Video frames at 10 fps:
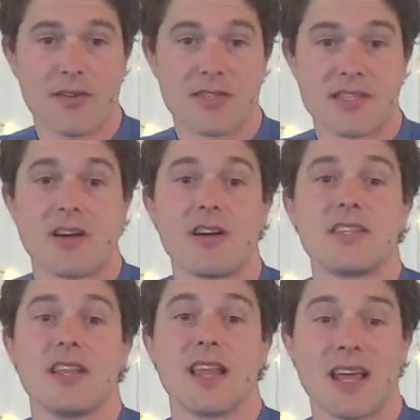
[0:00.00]
enough
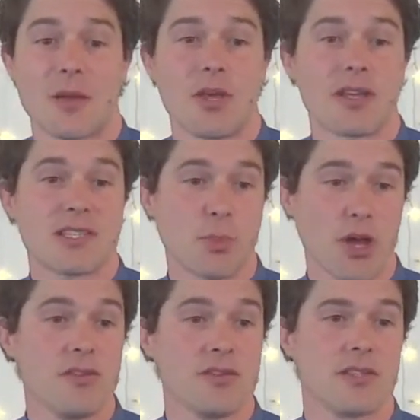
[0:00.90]
society that that can be
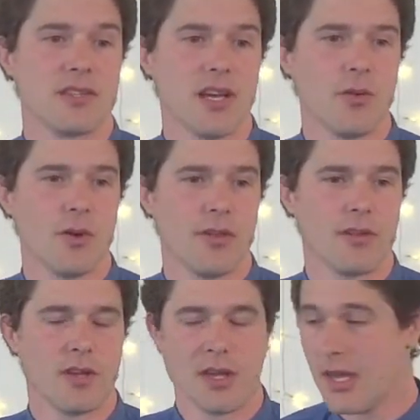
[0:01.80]
exposed and dealt
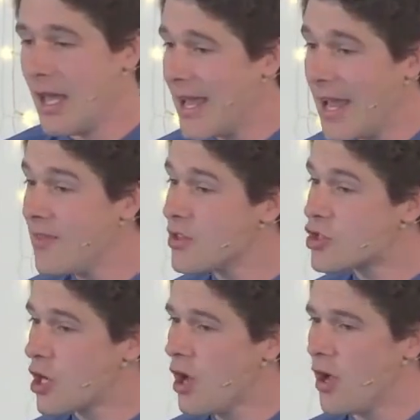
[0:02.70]
with. In the
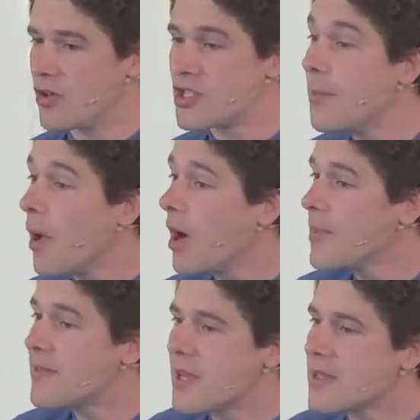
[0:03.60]
church, there might
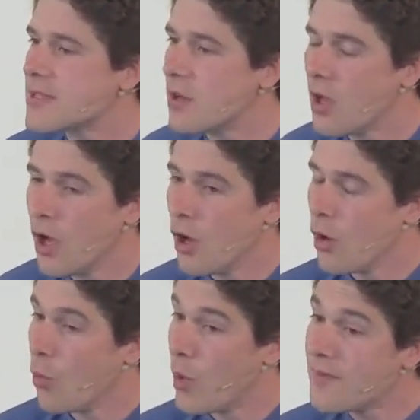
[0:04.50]
be things that
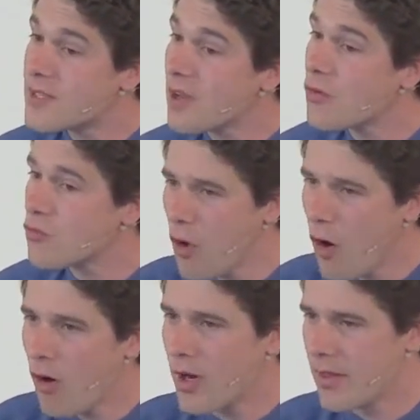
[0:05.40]
we have done
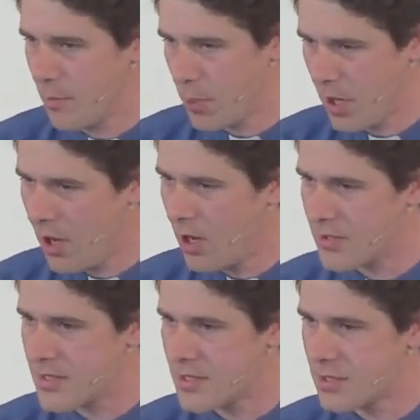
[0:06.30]
wrong in the
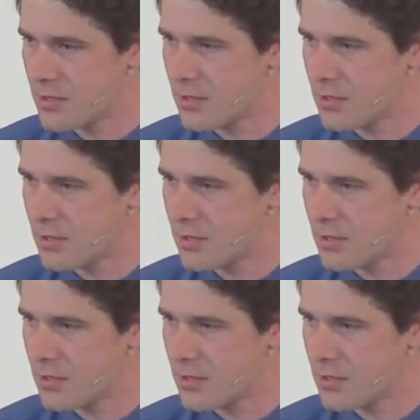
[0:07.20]
past